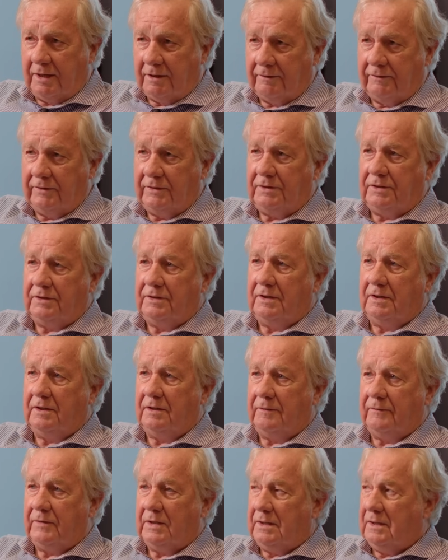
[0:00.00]
out of it.
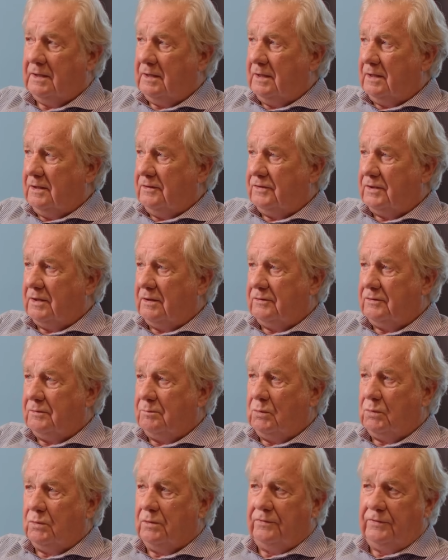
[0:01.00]
So it's
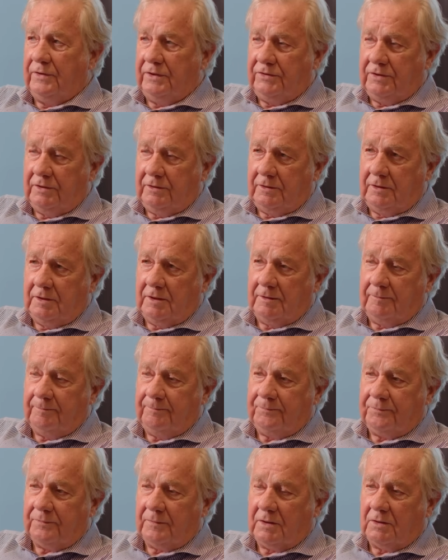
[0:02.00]
more efficient
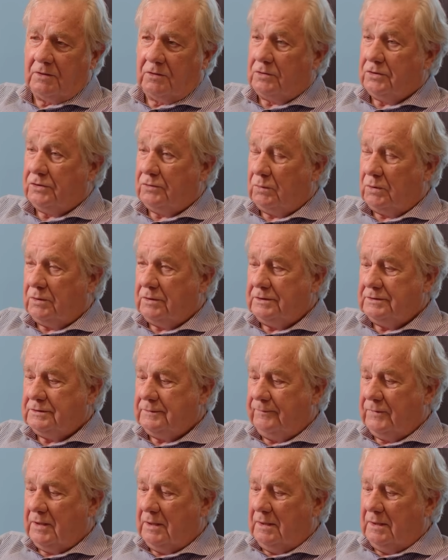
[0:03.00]
cost-wise.